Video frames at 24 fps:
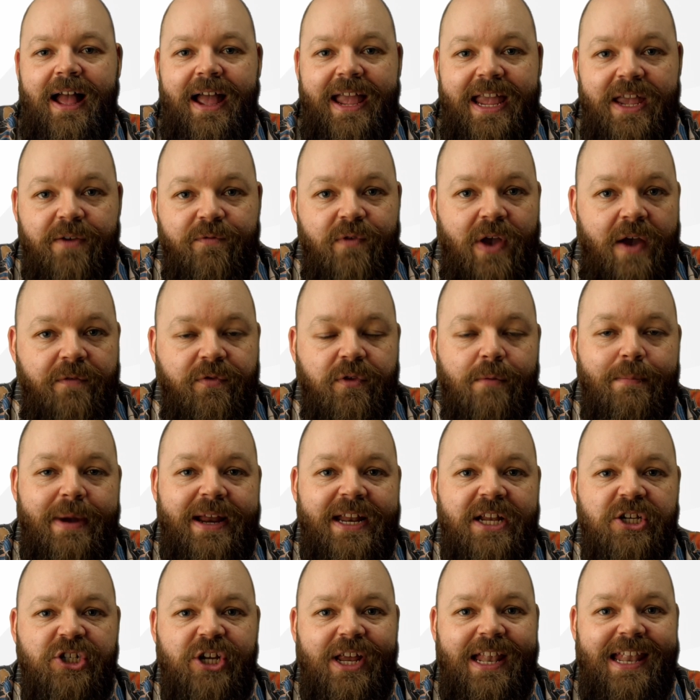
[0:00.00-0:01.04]
if you have to
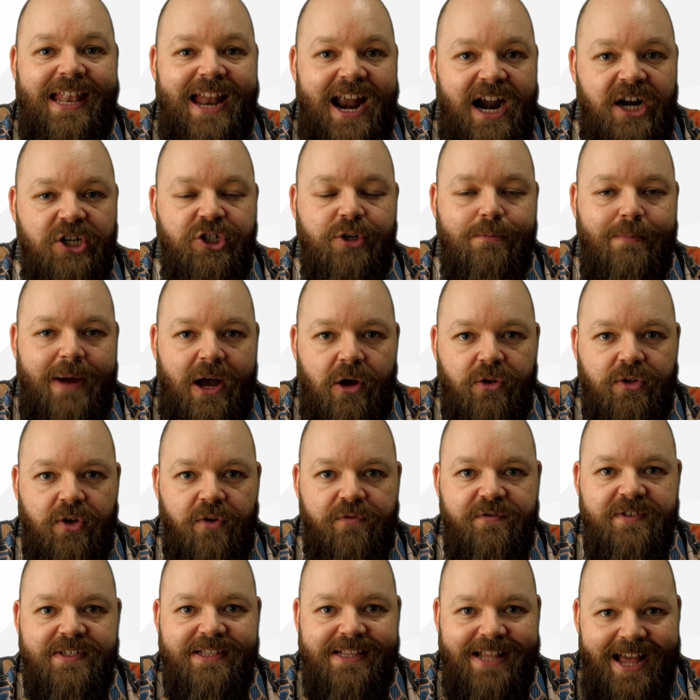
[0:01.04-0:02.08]
manage a large amount
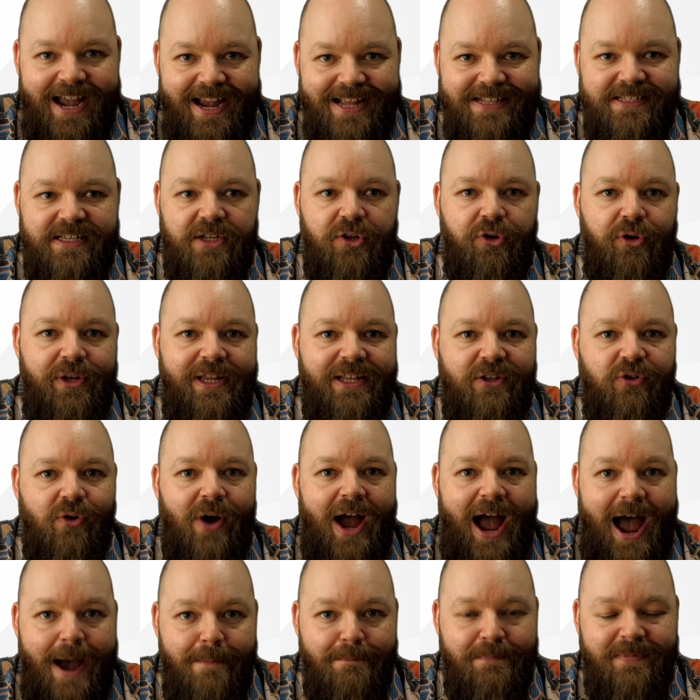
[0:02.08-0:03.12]
of slides and you need to
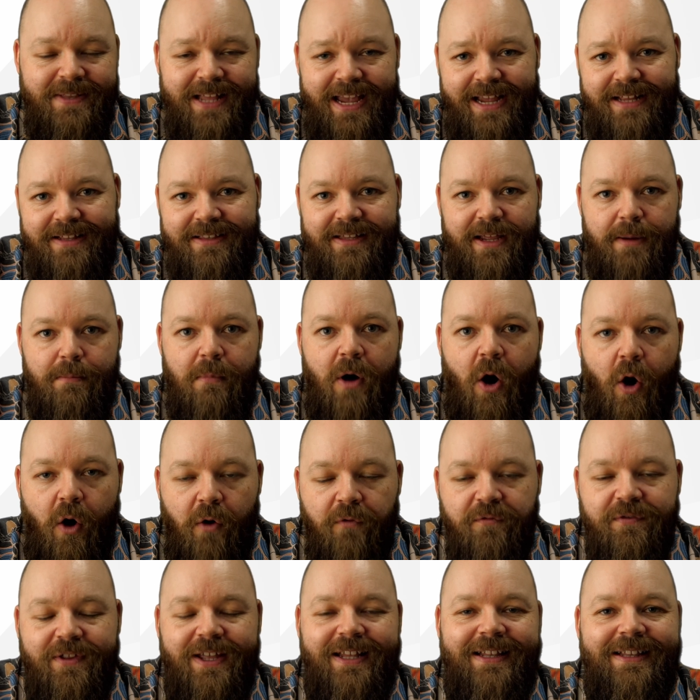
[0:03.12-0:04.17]
update them
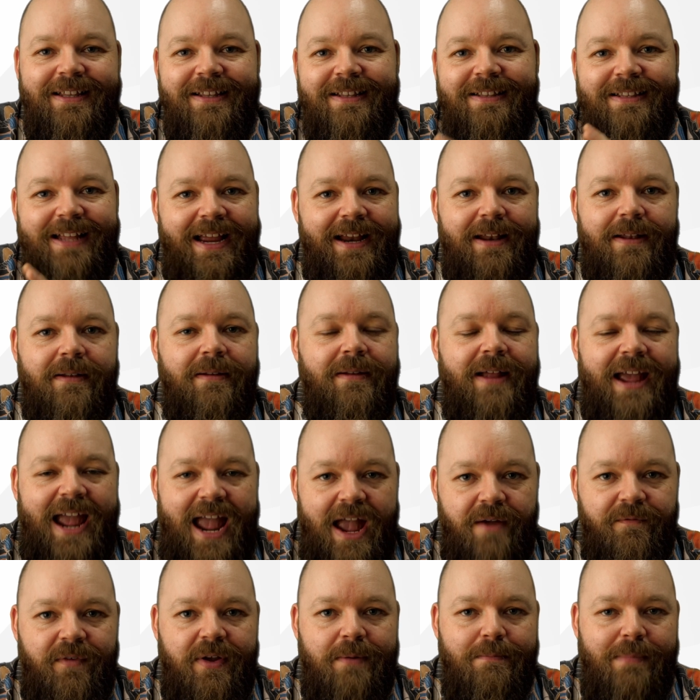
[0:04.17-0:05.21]
often, then
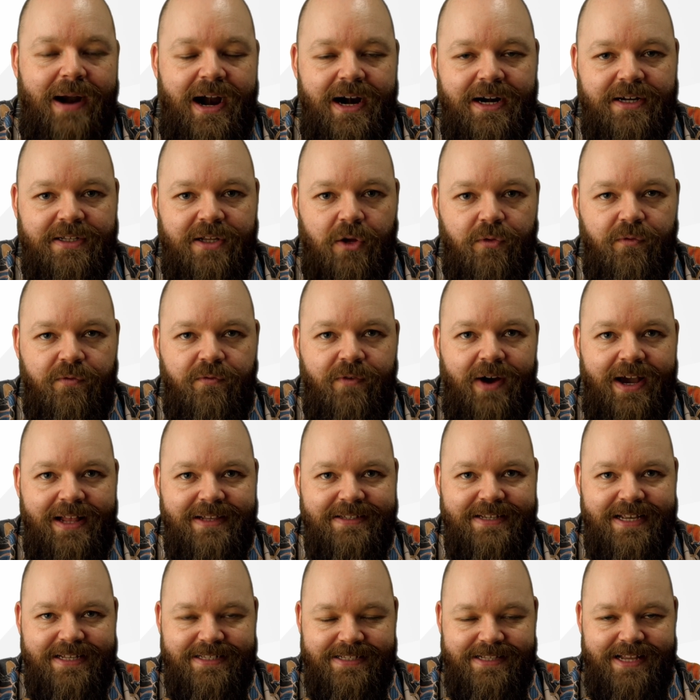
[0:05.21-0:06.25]
having markdown
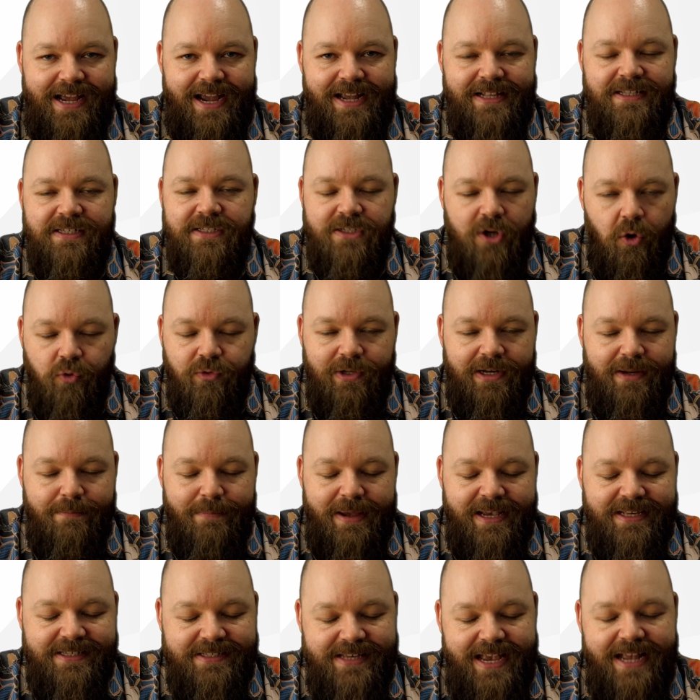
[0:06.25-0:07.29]
files as slides totally
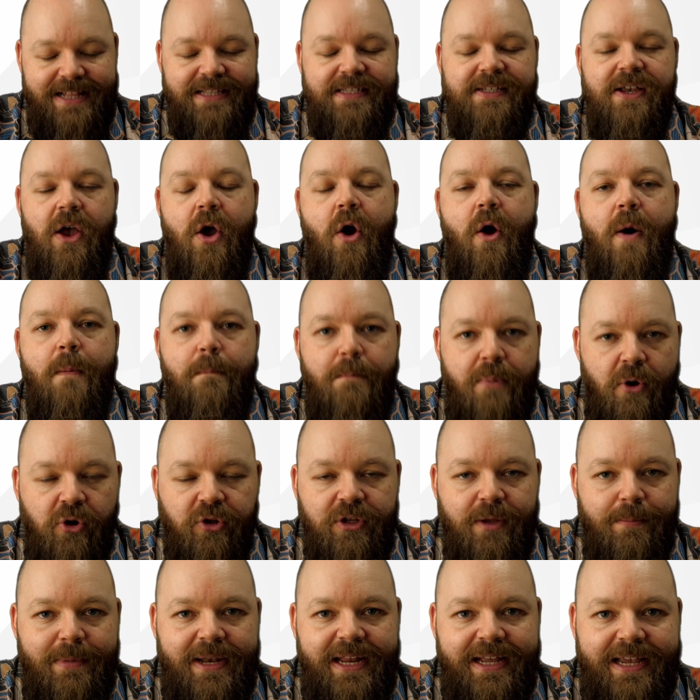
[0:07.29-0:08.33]
makes sense.
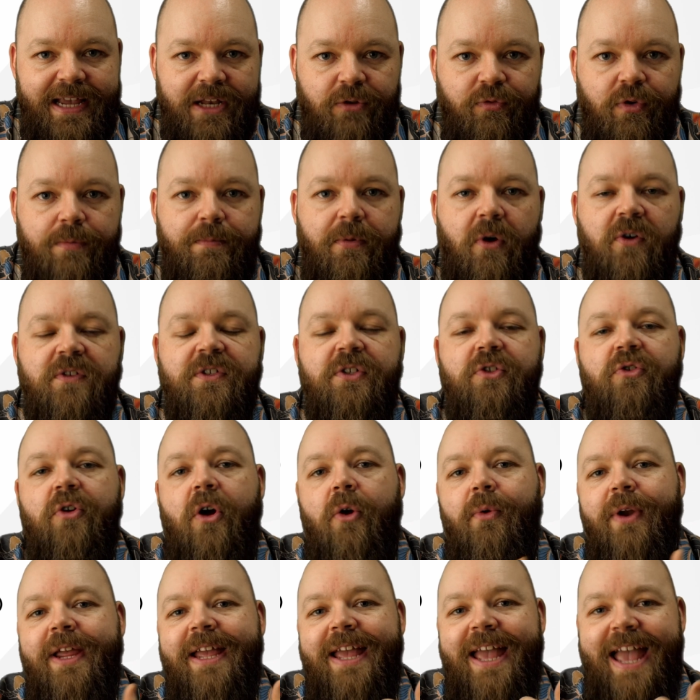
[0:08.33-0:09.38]
Put them in a Git
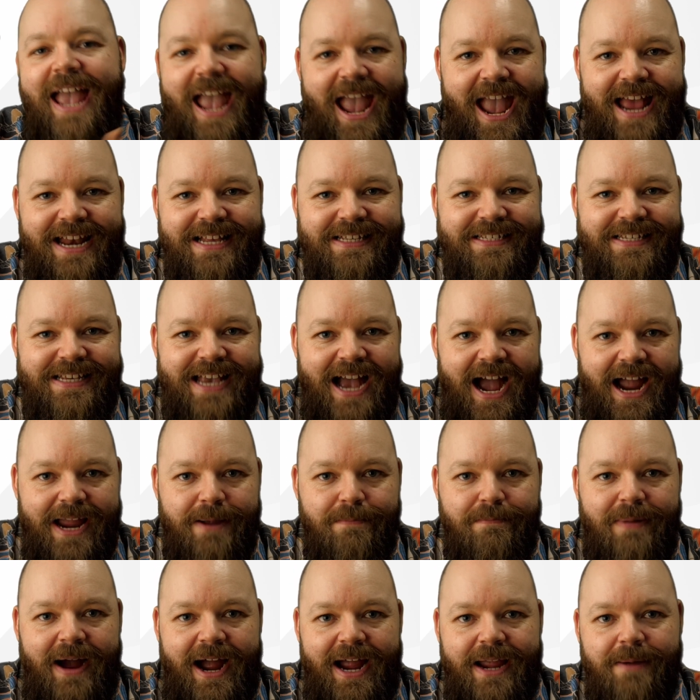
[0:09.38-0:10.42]
repository, add a CI
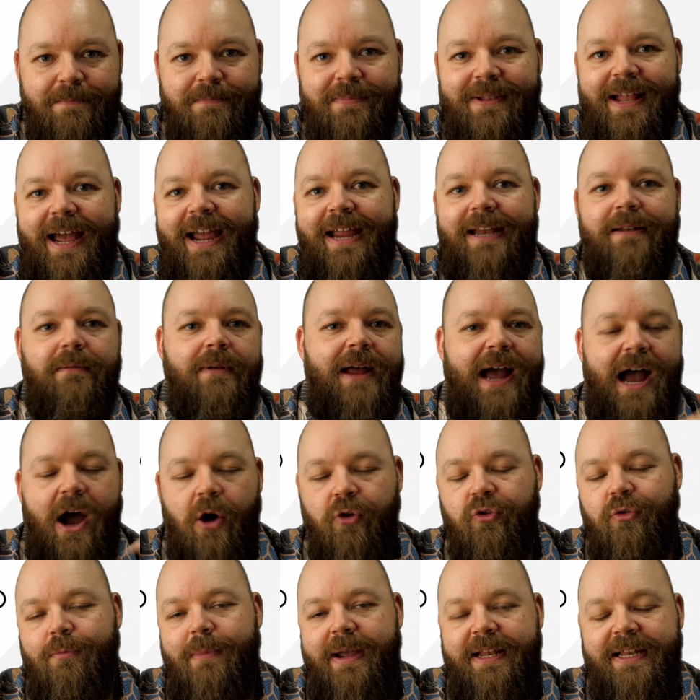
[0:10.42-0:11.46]
pipeline,
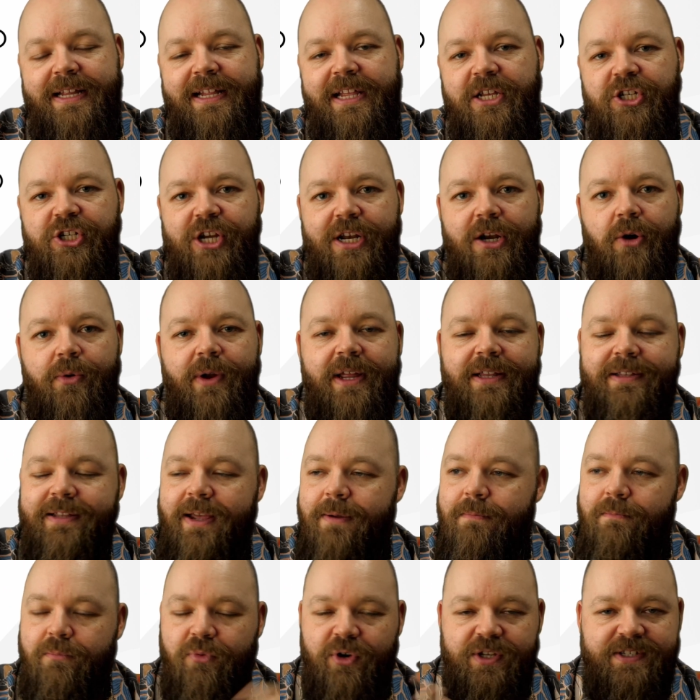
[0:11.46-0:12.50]
automatically generate
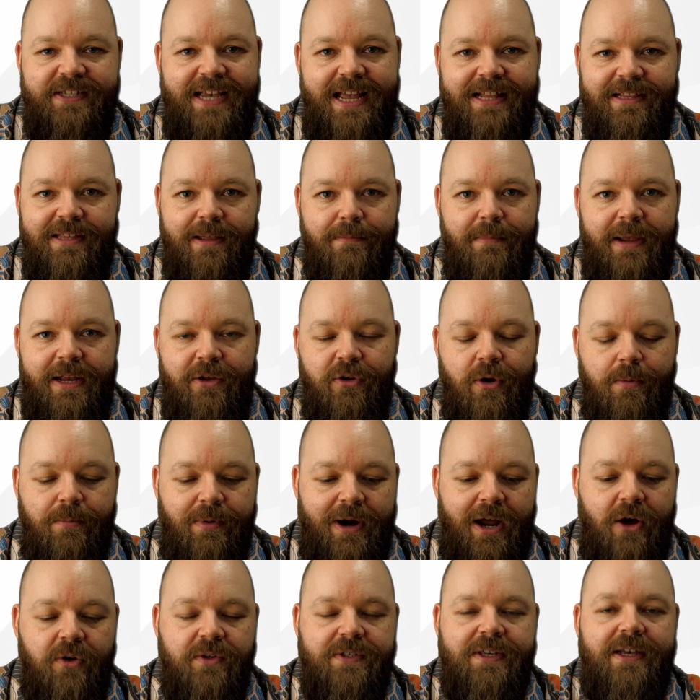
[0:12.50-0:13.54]
them, present them in your
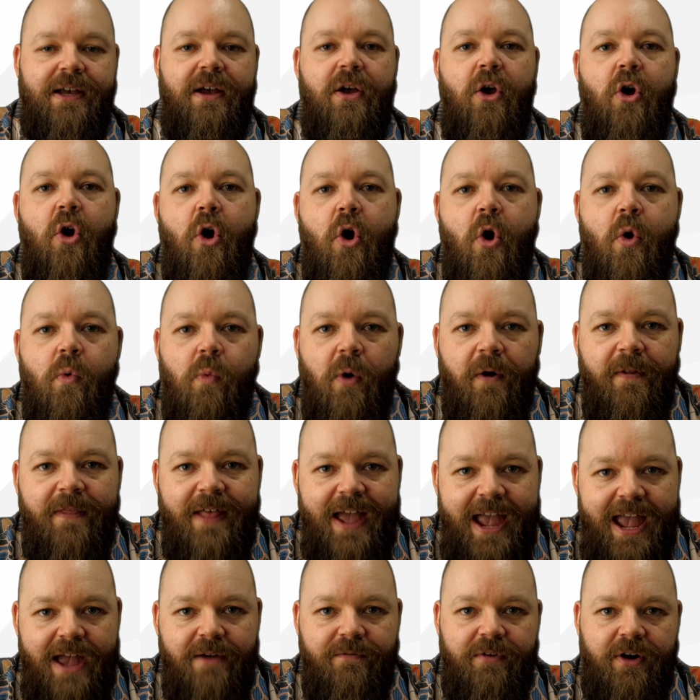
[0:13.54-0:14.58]
browser,
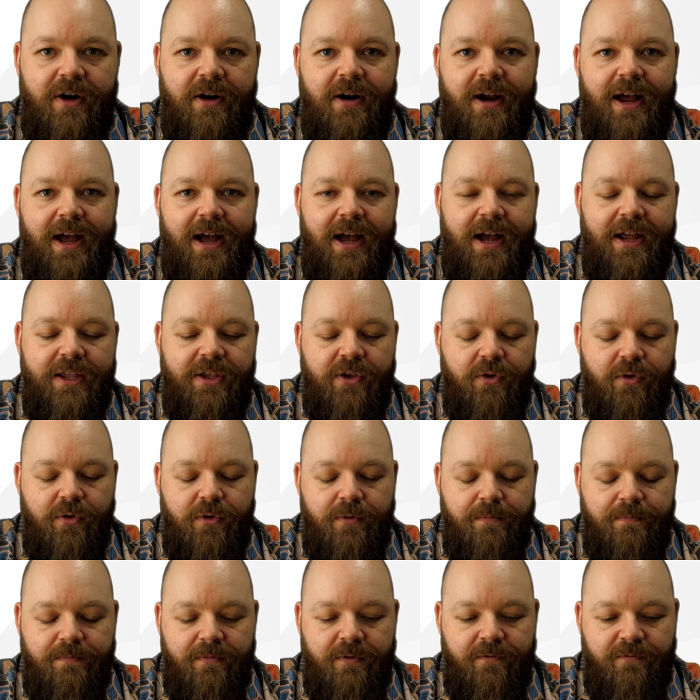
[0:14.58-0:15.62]
whatever
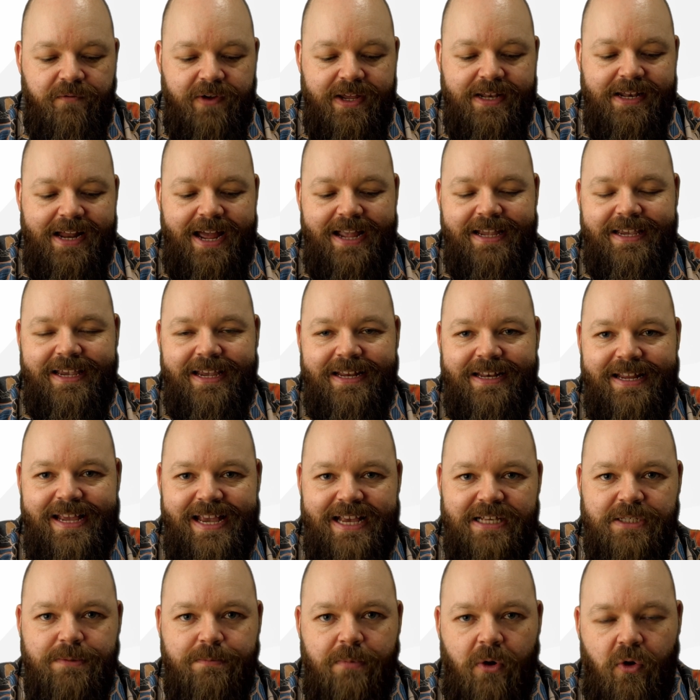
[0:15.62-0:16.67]
you feel like it
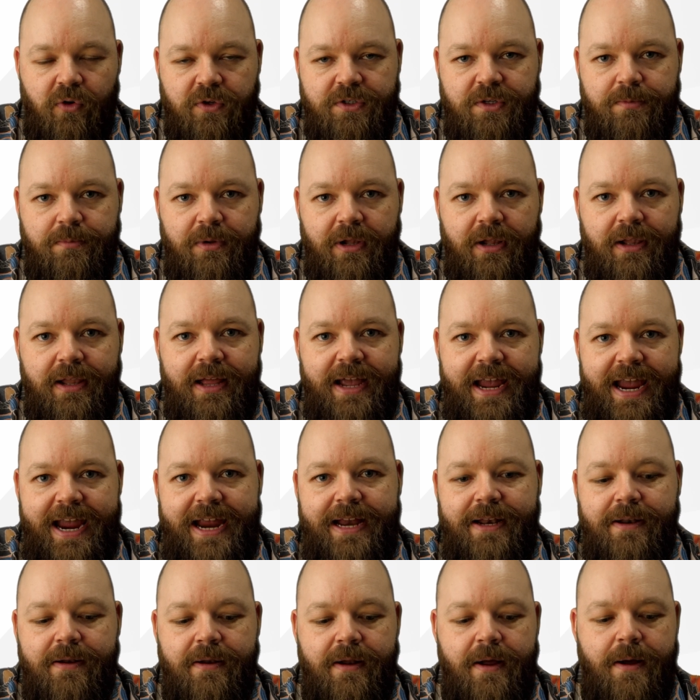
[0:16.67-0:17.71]
is possible
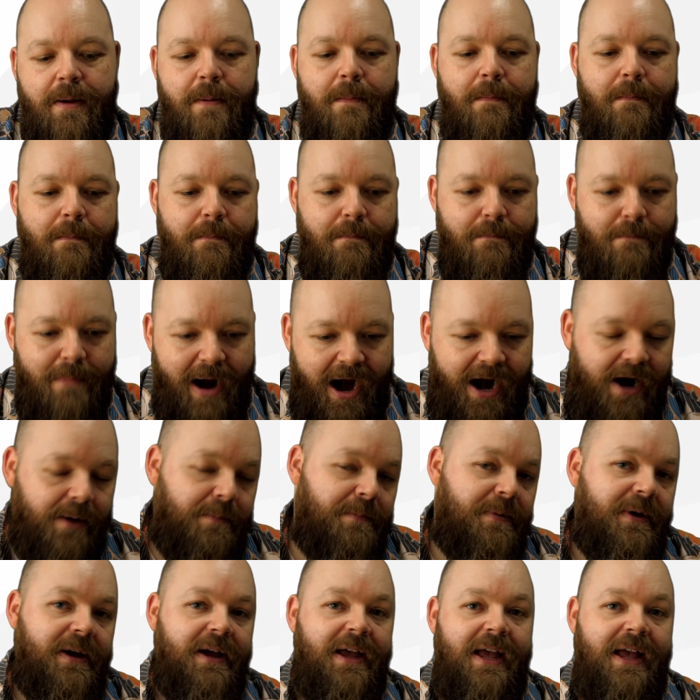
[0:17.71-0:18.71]
in MARP.